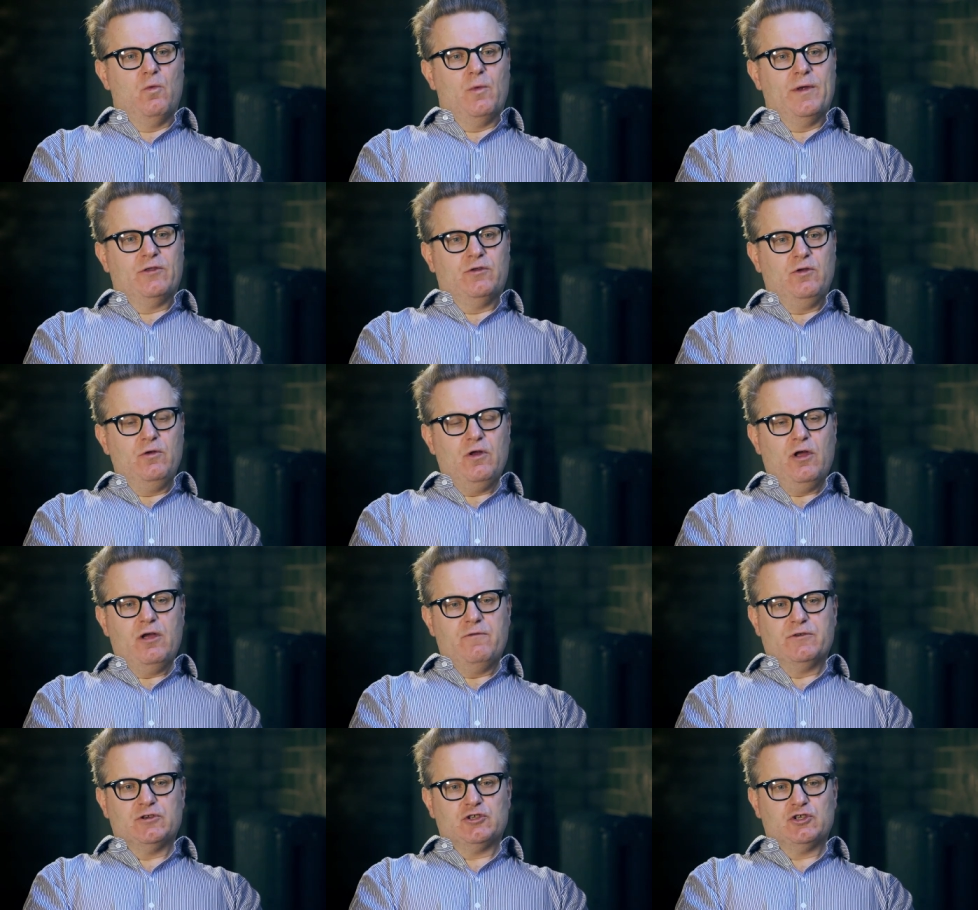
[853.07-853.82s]
We do
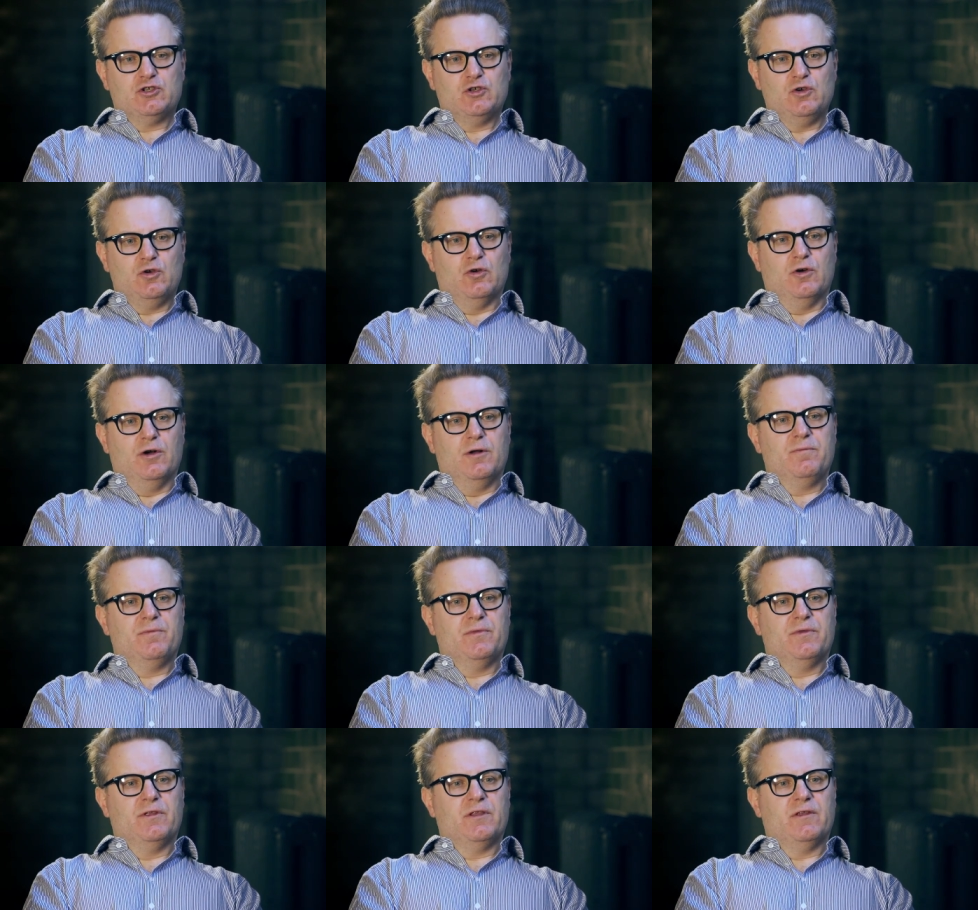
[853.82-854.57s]
know for
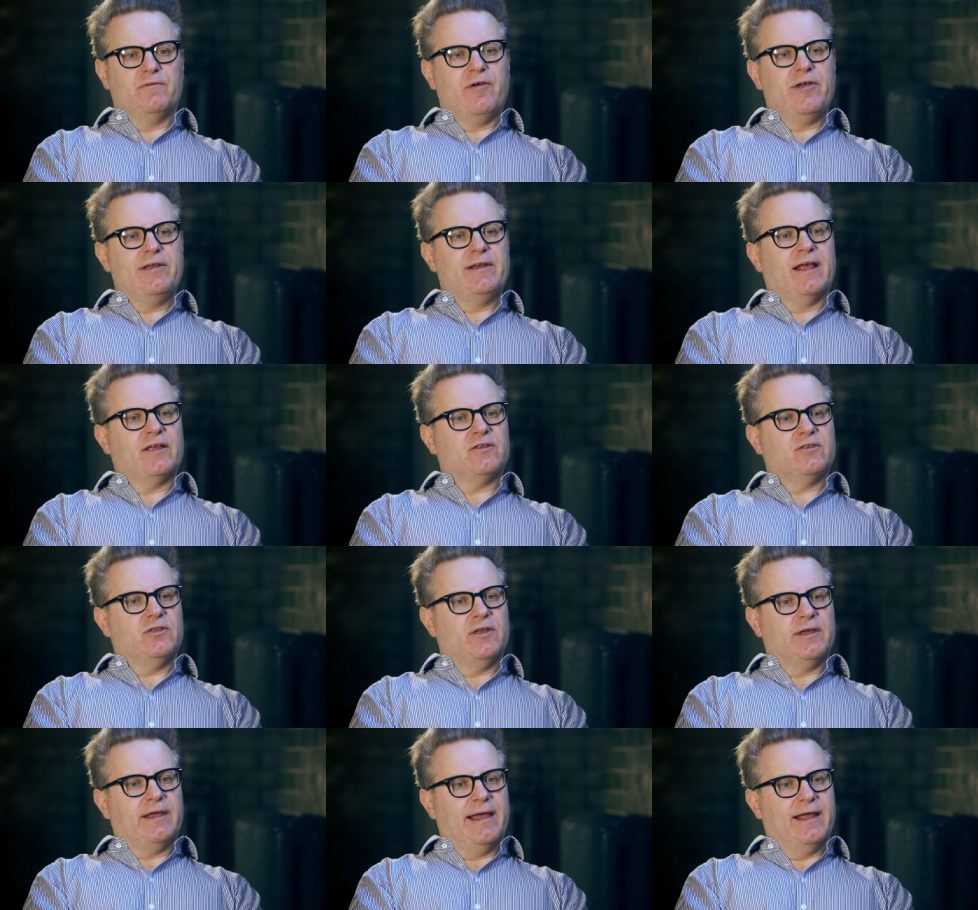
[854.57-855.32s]
sure that the very
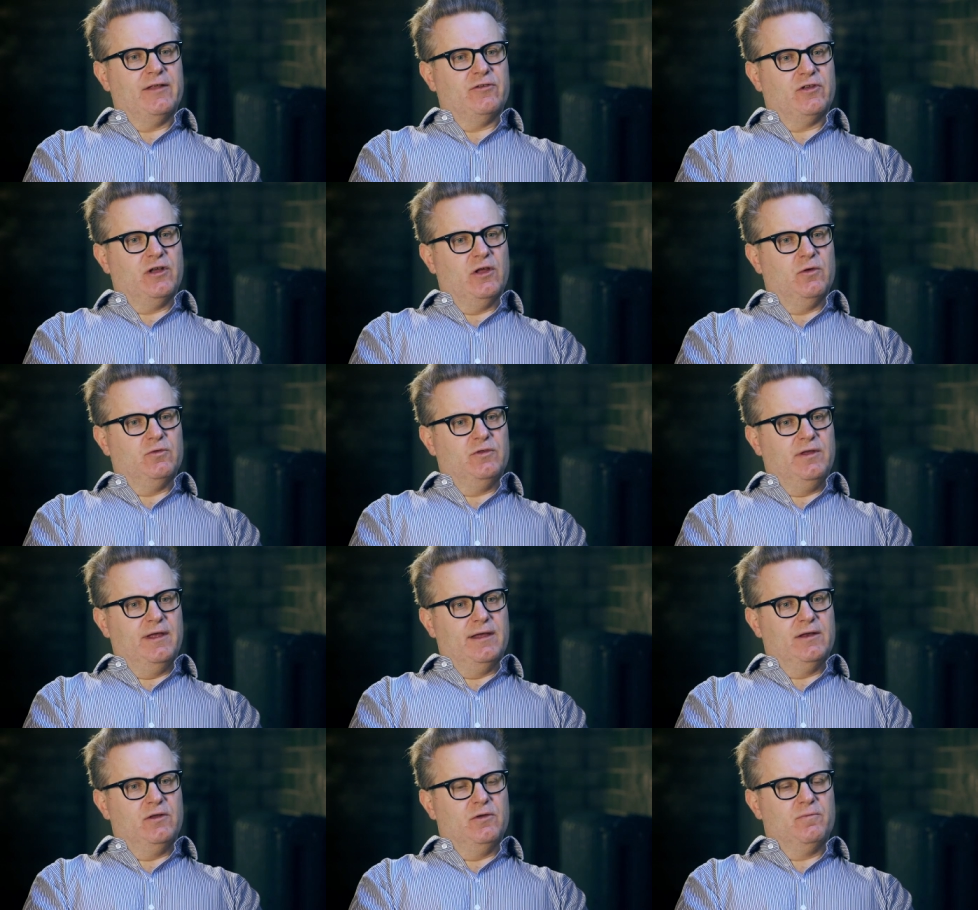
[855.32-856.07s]
next thing Henslowe
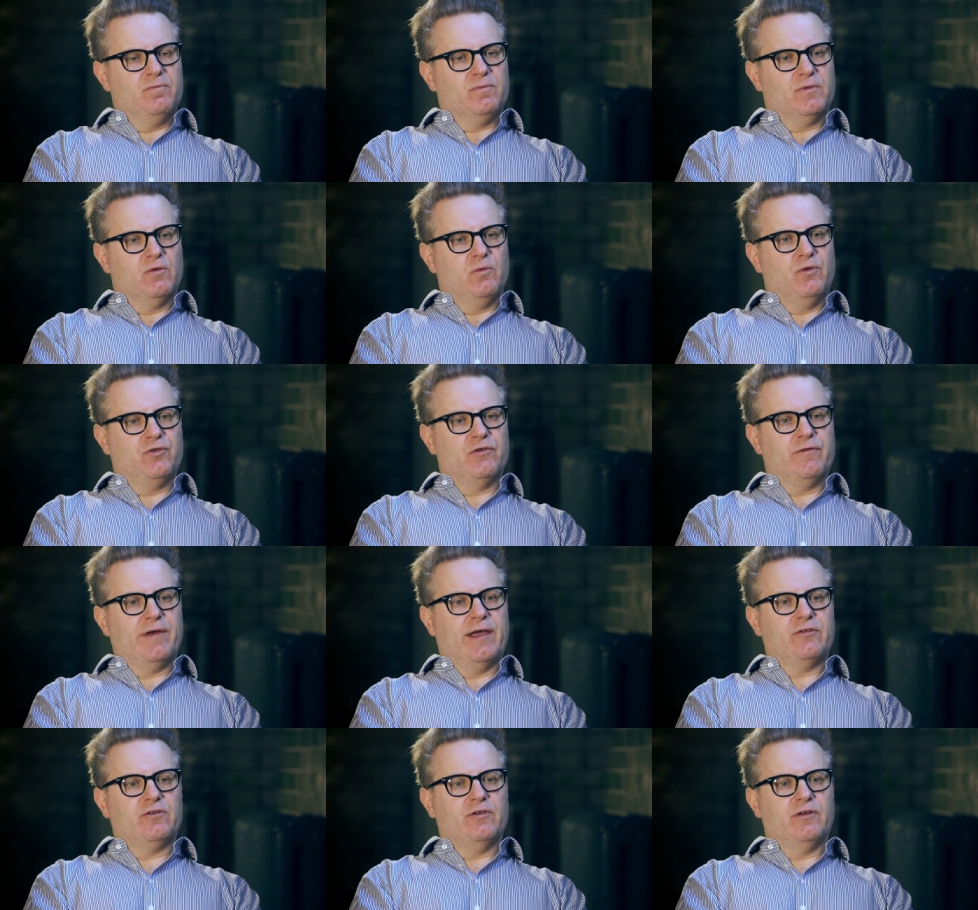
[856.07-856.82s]
did was
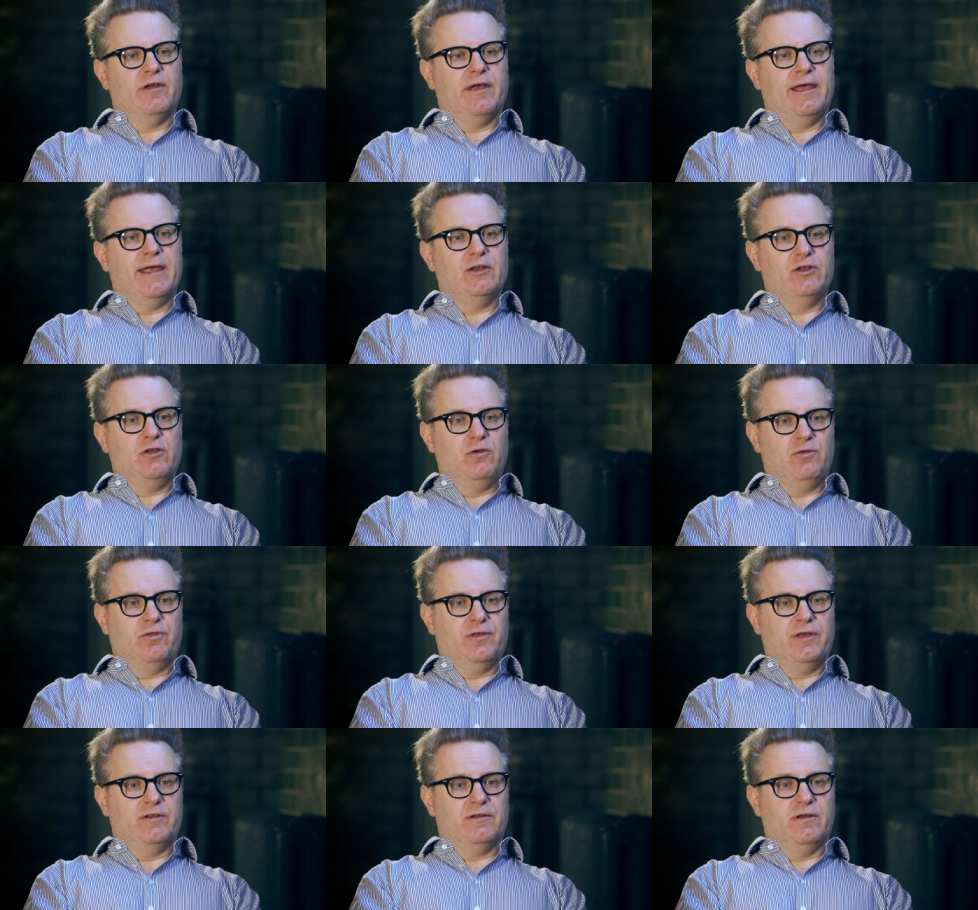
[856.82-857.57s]
erect a
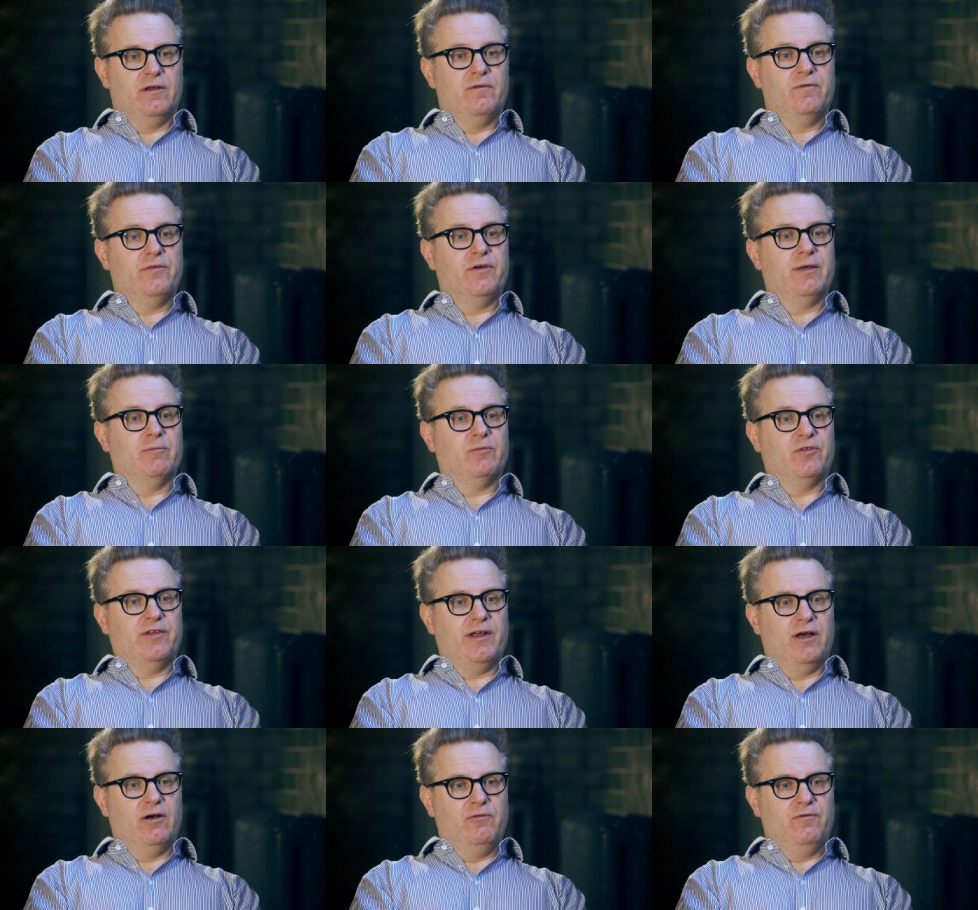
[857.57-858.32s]
new theatre for
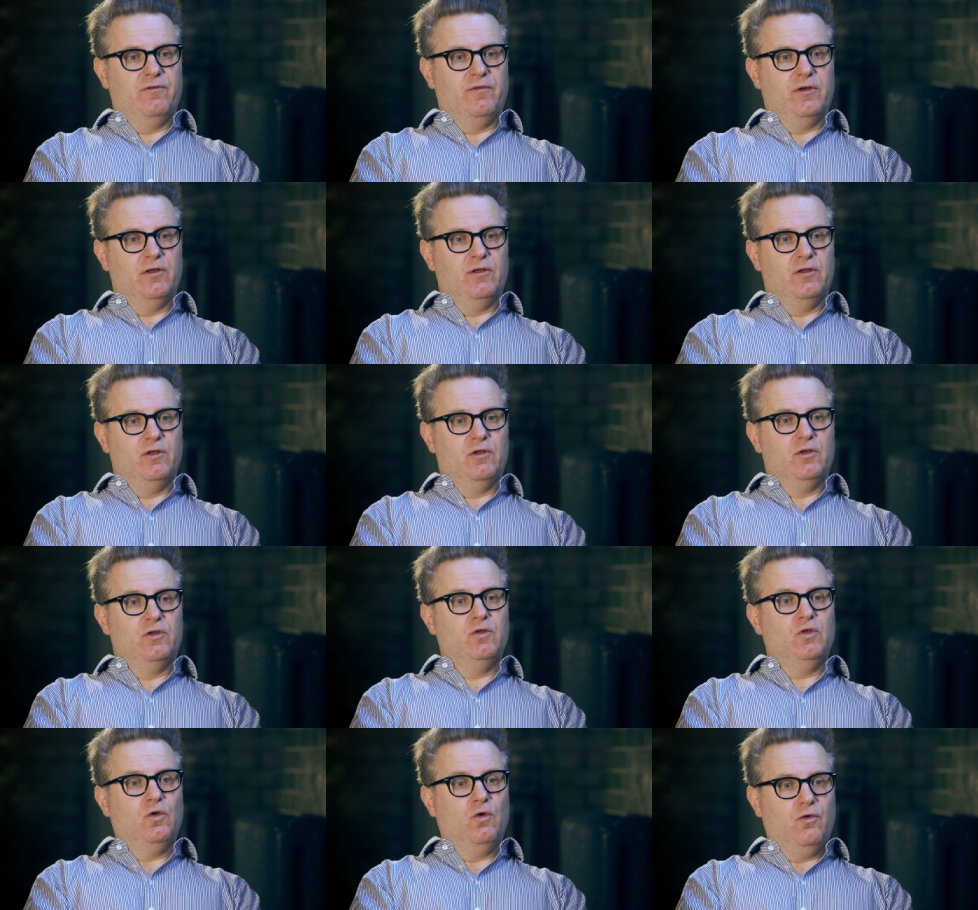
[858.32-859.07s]
himself
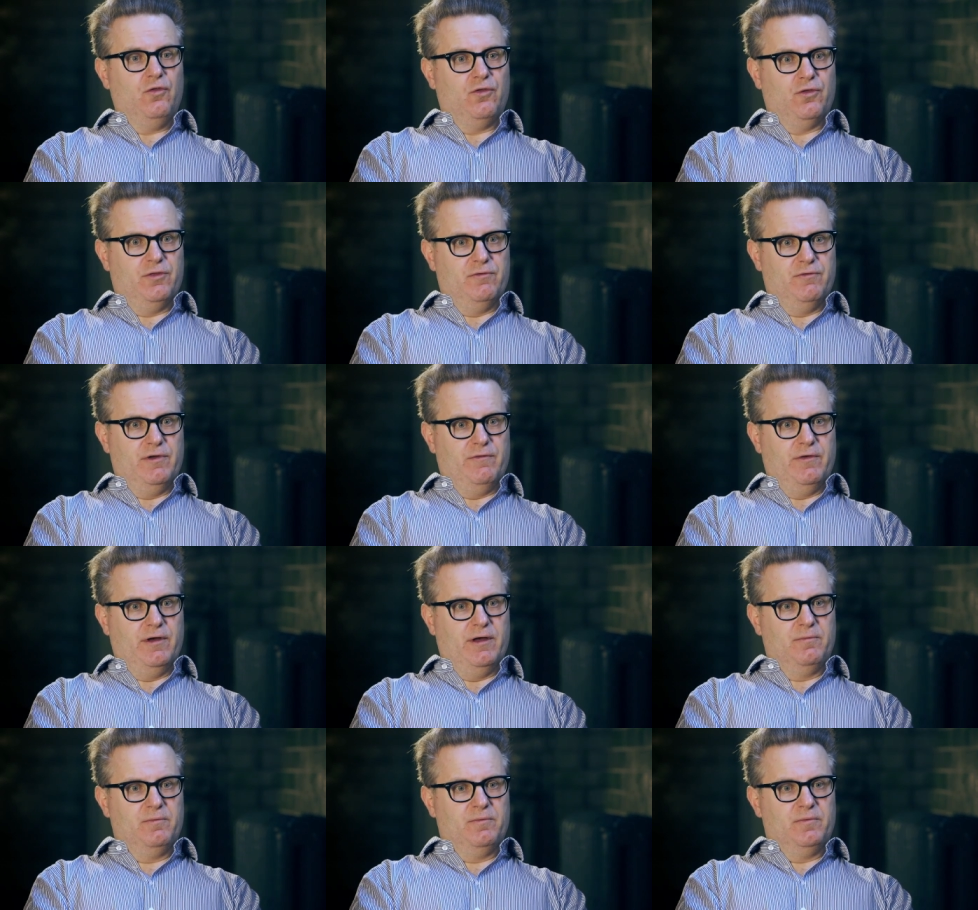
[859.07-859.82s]
north of the
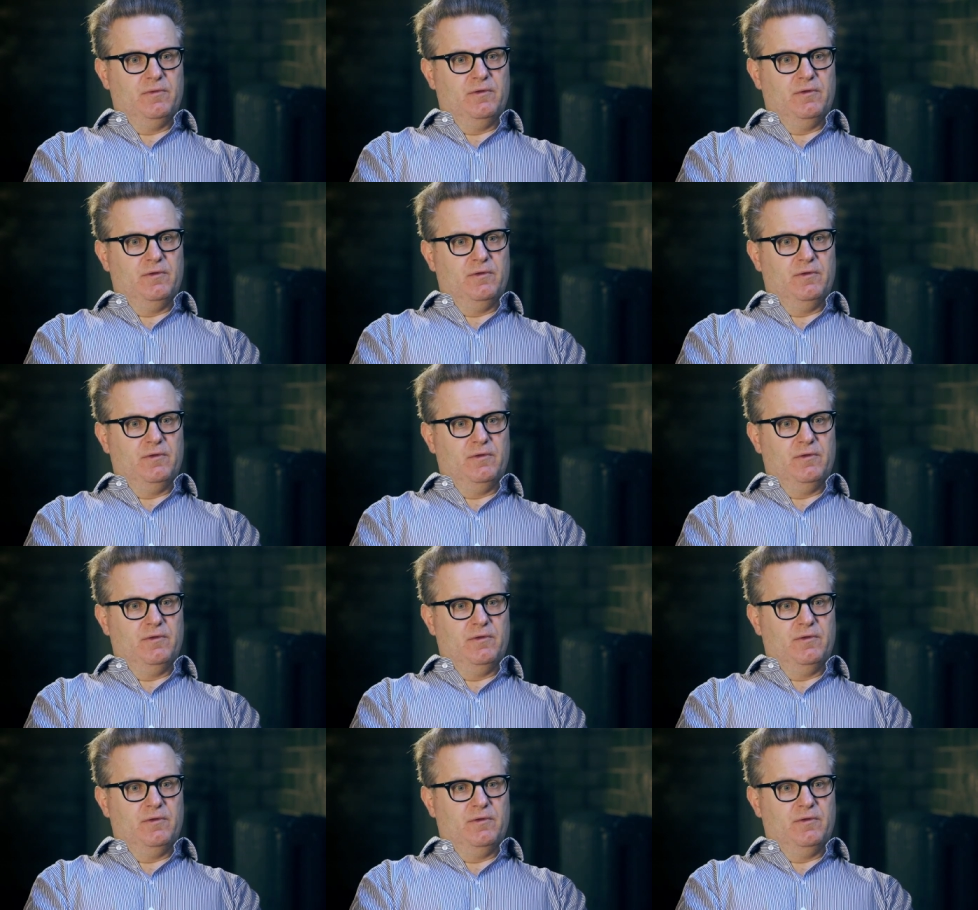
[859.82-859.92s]
river.